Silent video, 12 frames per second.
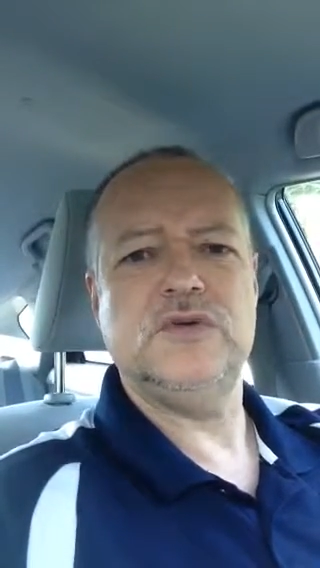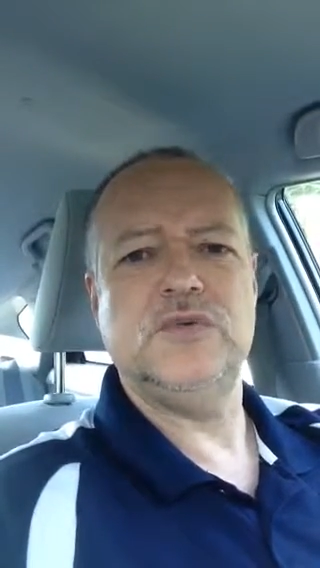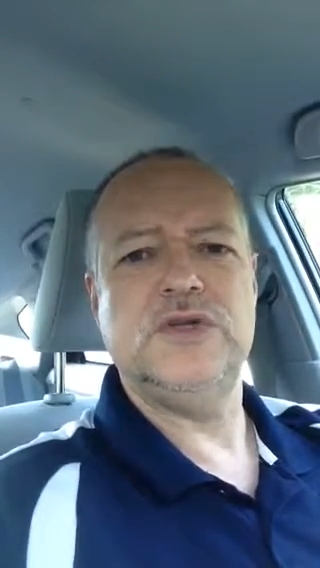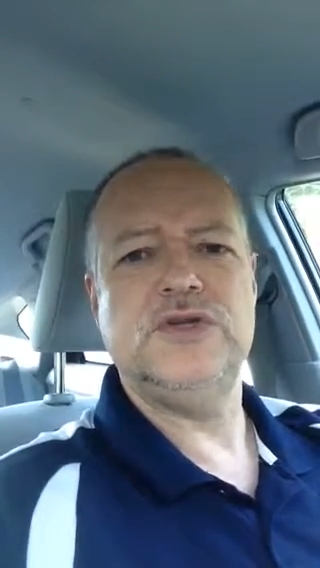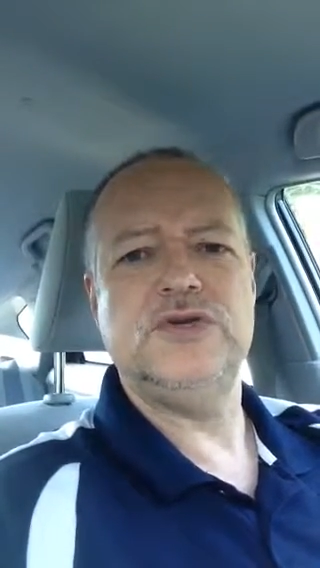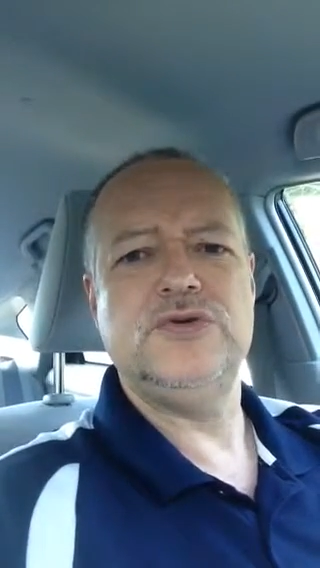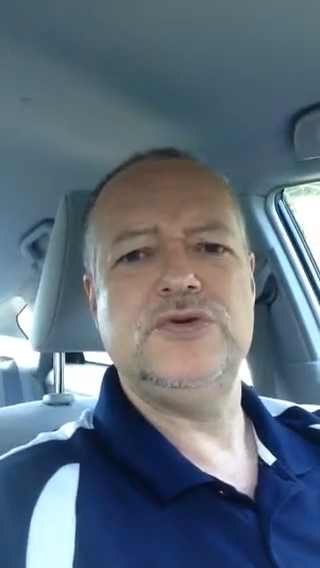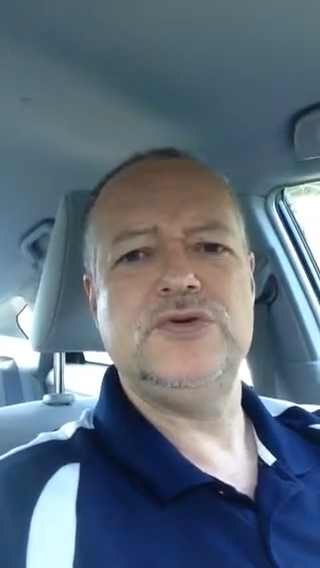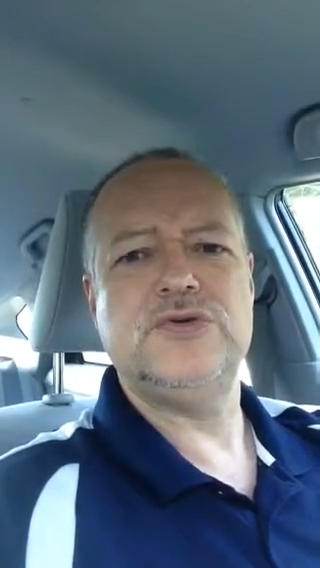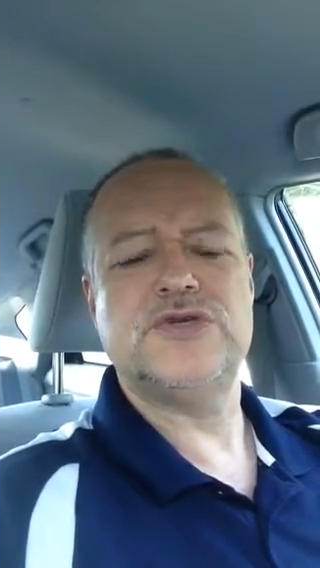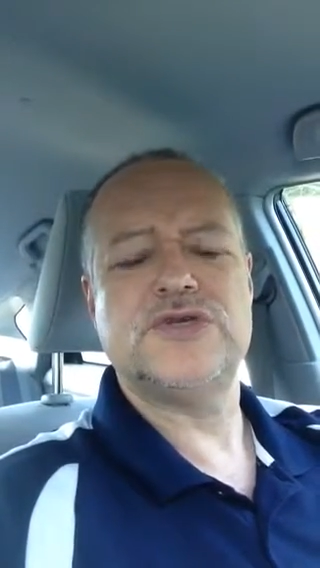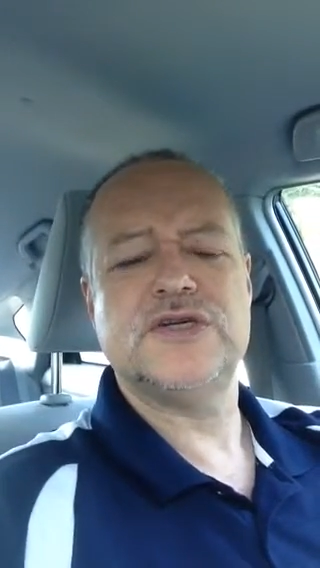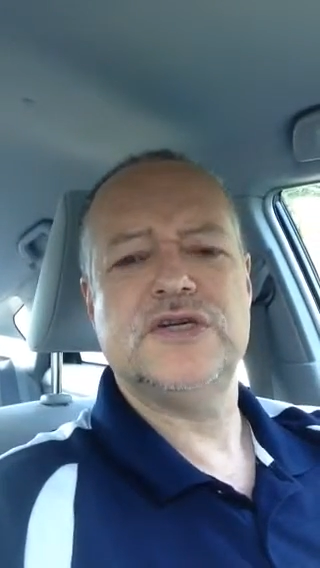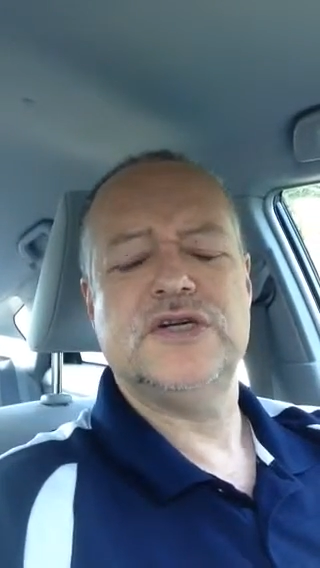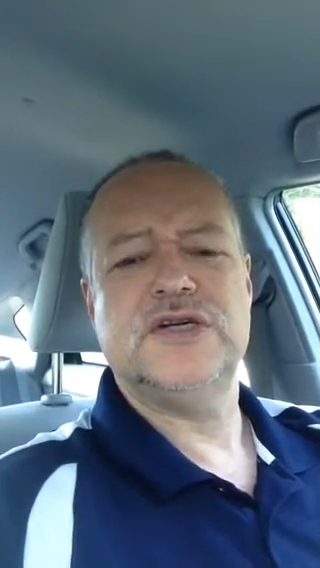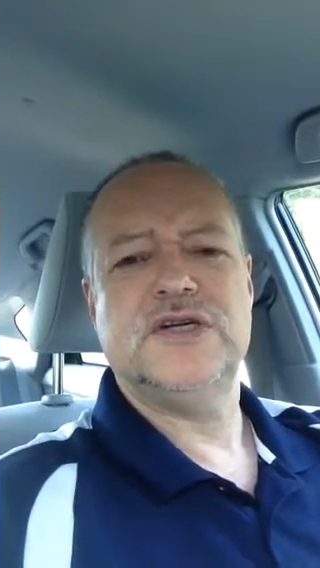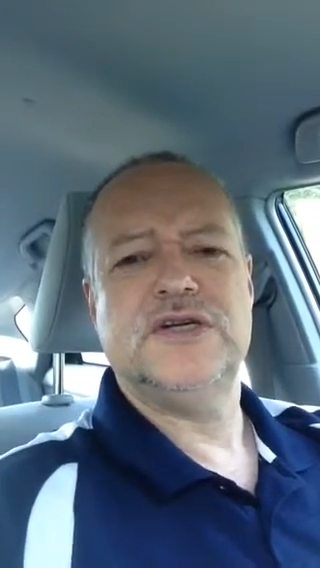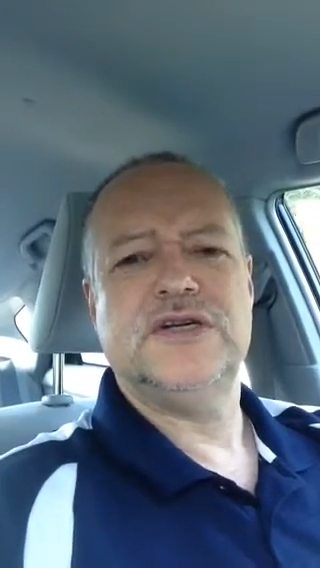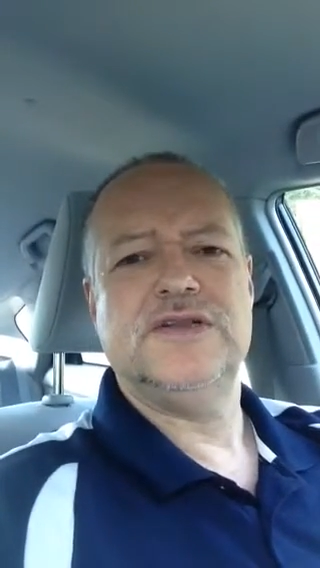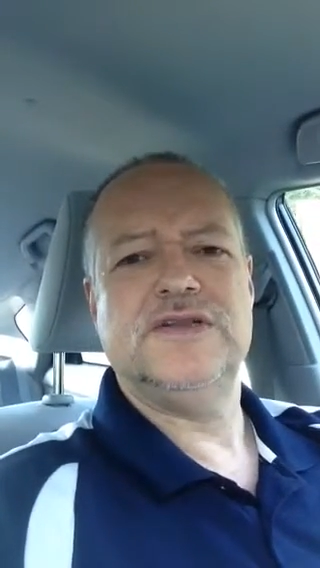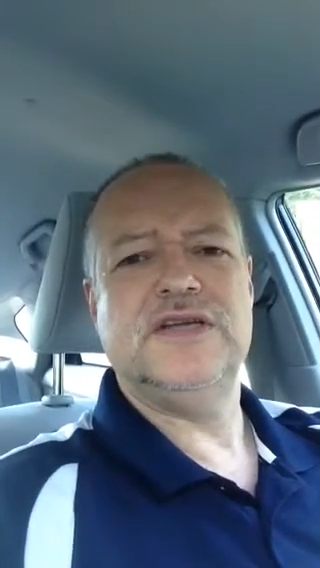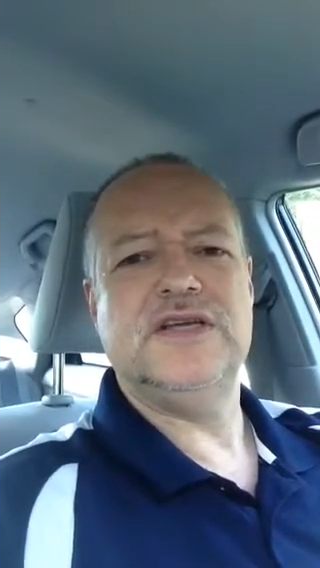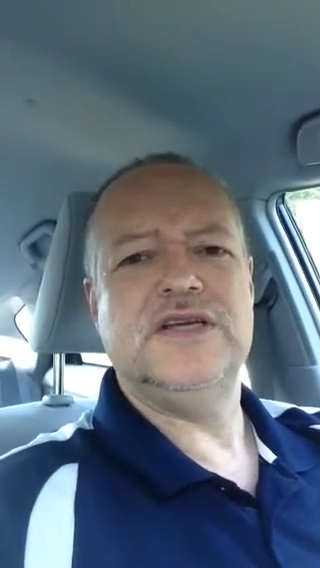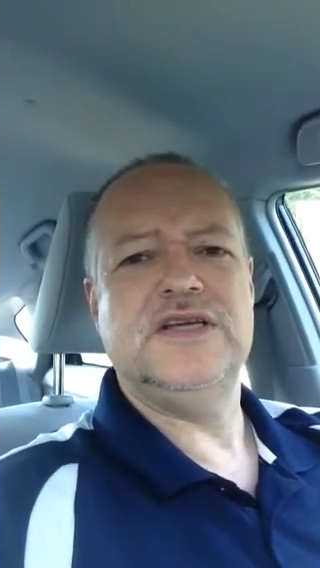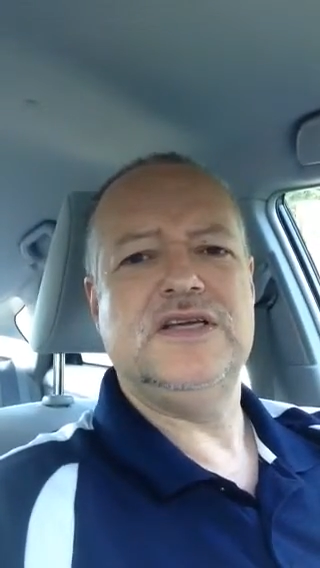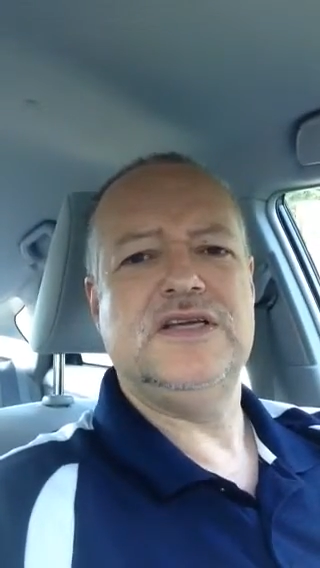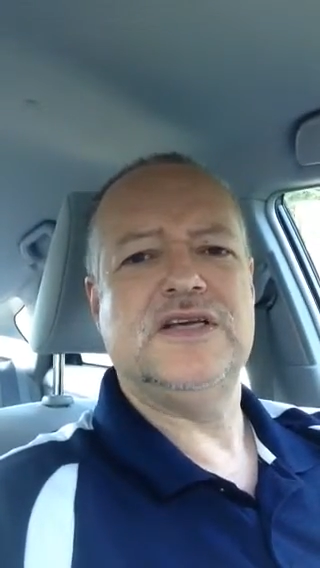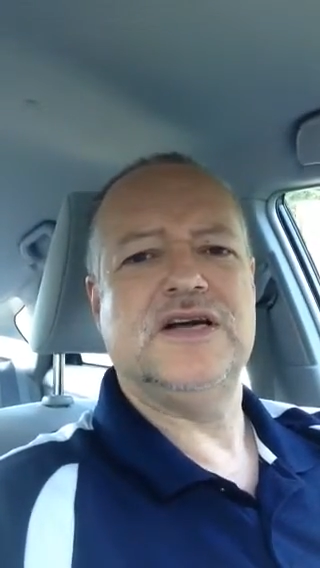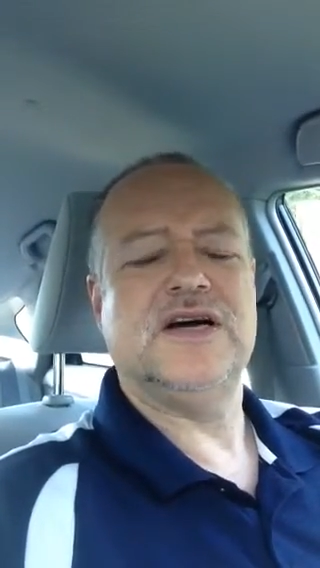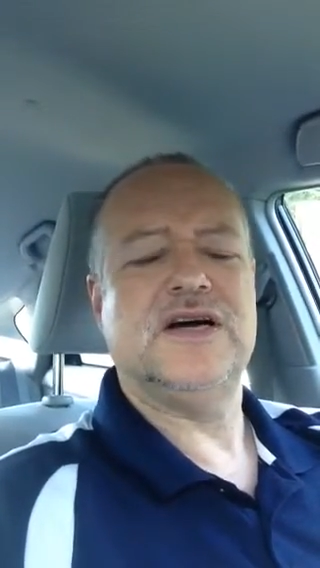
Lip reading: use these